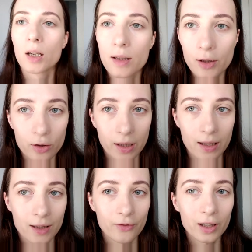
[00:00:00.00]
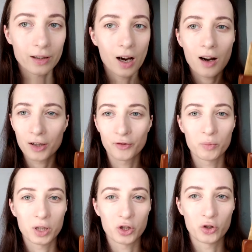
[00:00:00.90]
Sorry, it's very hard for
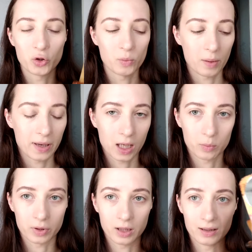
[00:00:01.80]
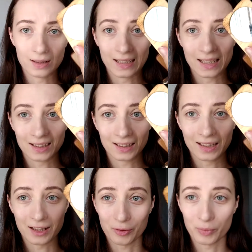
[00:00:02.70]
me to do my makeup in a little
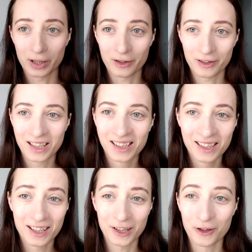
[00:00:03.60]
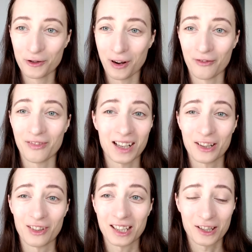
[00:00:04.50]
mirror, so I'm
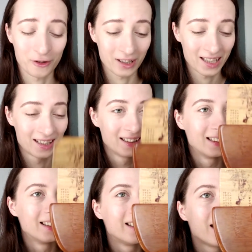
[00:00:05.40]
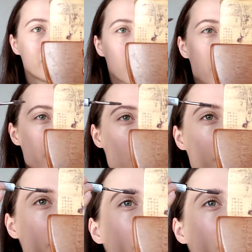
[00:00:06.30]
very sorry if I mess up